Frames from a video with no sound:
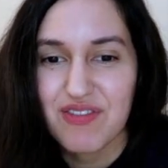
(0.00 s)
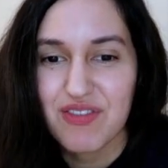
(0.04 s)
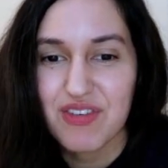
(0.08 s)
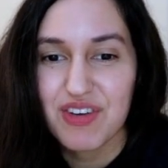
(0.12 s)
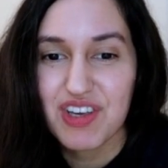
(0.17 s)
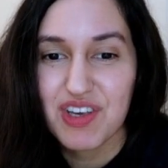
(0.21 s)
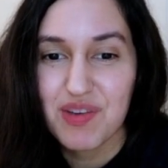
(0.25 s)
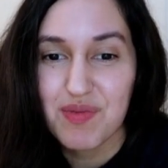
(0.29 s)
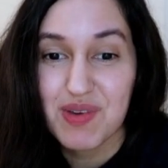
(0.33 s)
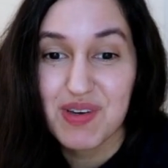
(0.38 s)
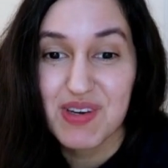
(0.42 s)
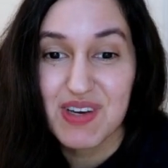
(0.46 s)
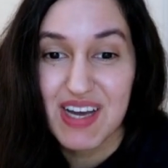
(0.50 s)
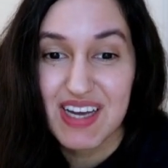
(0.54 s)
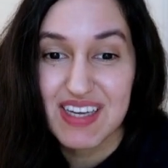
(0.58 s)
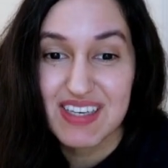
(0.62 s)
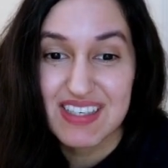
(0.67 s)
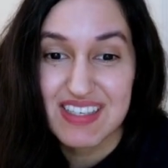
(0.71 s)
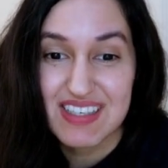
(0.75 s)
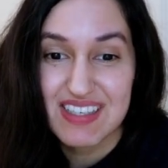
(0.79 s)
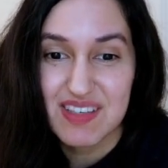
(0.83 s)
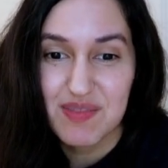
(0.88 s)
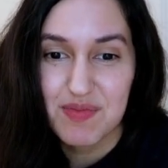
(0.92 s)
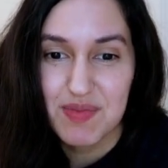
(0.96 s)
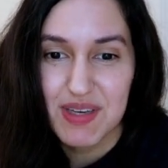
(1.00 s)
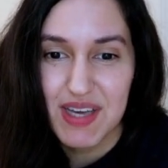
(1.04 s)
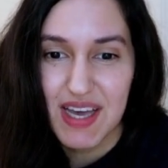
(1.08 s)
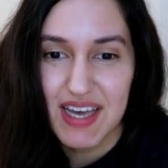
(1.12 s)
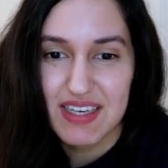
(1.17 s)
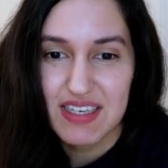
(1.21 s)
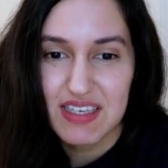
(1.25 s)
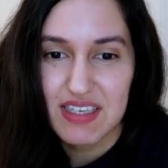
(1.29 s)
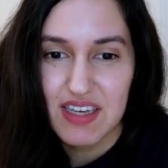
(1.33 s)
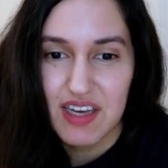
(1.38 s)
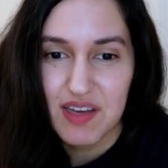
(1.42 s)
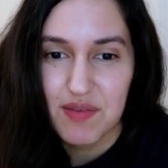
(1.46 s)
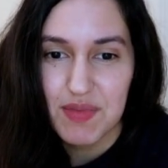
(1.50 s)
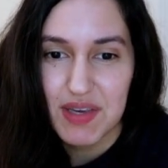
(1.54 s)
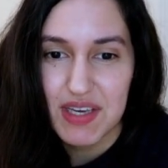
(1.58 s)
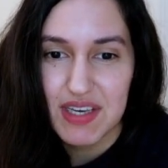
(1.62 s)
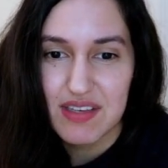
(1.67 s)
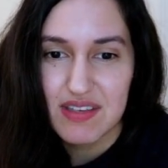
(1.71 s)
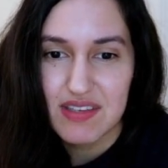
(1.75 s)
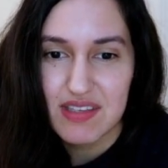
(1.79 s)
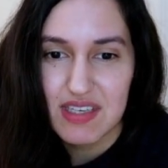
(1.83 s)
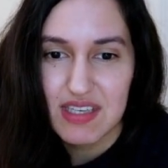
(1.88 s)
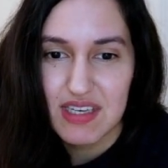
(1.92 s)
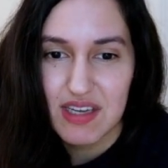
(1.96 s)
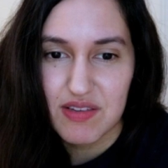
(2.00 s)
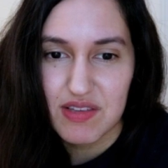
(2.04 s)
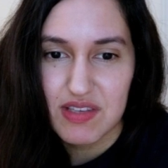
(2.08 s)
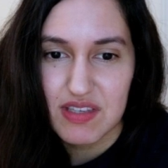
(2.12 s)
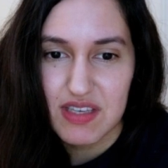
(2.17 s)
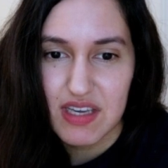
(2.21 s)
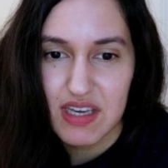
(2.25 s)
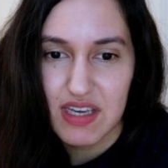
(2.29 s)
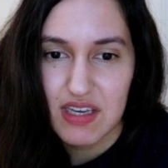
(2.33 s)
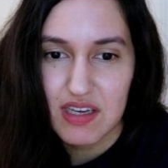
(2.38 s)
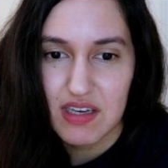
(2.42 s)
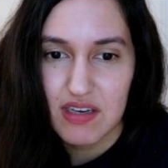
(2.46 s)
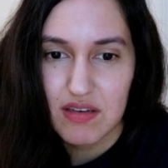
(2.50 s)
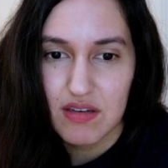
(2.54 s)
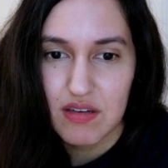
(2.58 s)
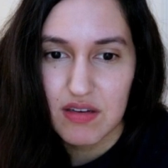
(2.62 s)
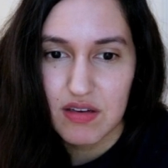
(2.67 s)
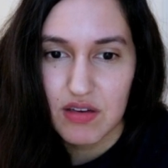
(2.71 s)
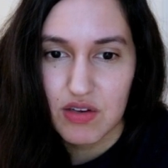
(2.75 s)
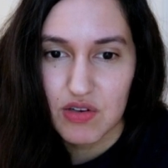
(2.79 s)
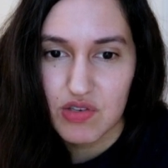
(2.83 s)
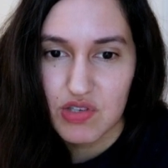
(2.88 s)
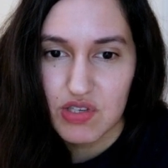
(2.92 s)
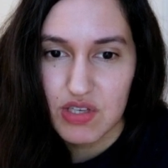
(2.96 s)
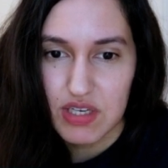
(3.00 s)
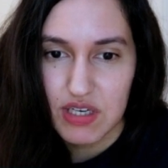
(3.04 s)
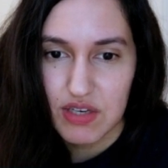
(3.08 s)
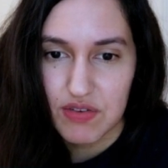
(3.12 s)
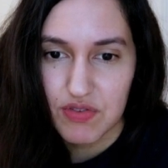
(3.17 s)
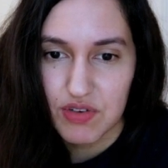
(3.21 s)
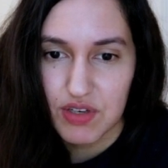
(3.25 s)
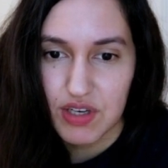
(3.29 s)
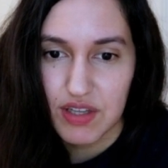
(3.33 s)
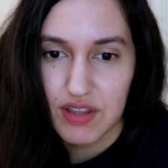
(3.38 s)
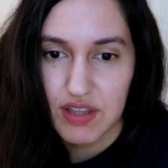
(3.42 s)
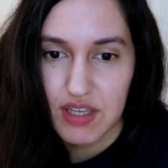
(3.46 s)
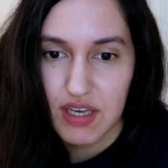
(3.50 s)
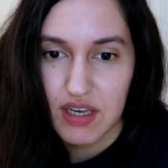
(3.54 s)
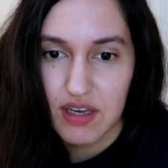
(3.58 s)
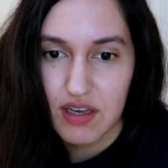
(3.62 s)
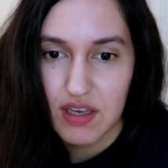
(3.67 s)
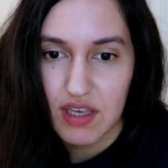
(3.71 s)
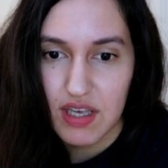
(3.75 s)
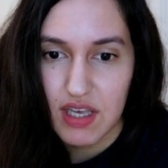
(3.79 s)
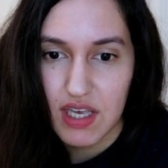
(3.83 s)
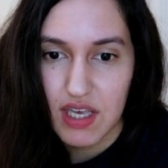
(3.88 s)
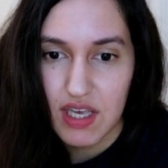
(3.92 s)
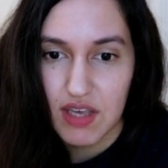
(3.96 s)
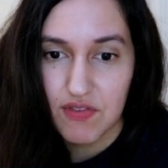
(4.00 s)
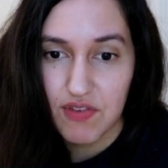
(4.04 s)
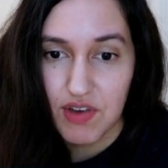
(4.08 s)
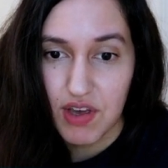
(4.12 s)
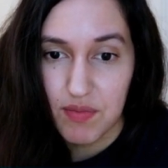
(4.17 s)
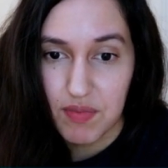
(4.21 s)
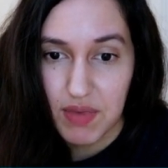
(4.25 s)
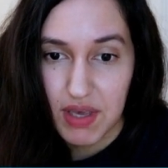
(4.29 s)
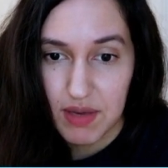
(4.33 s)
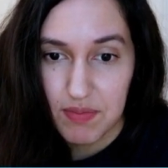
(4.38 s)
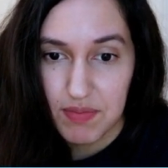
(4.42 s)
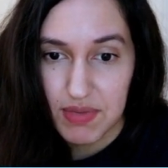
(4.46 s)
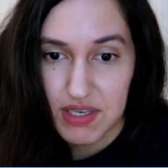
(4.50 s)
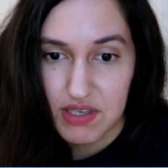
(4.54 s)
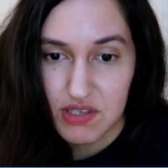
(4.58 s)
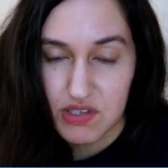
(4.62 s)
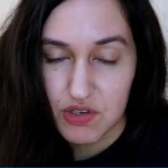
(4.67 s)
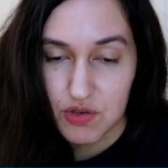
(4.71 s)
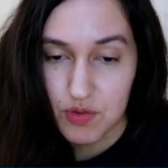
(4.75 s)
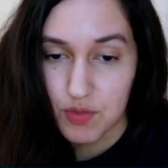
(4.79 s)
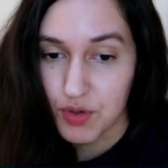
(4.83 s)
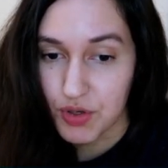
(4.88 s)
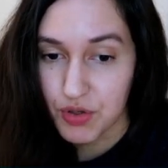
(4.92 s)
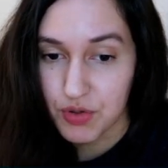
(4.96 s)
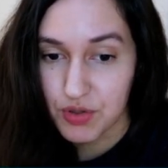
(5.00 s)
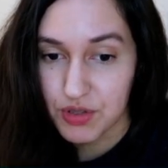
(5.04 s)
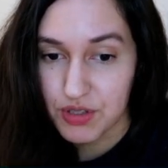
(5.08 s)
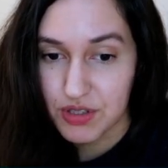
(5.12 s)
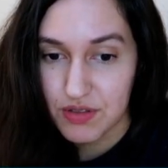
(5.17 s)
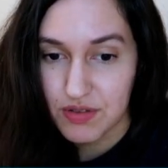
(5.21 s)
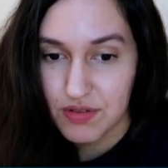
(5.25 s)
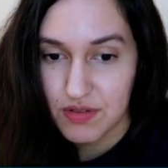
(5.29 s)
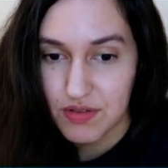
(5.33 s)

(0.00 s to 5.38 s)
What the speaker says: Forgive me, Your Highness, but I did not make a scene outside your study for nothing, if I may be so bold.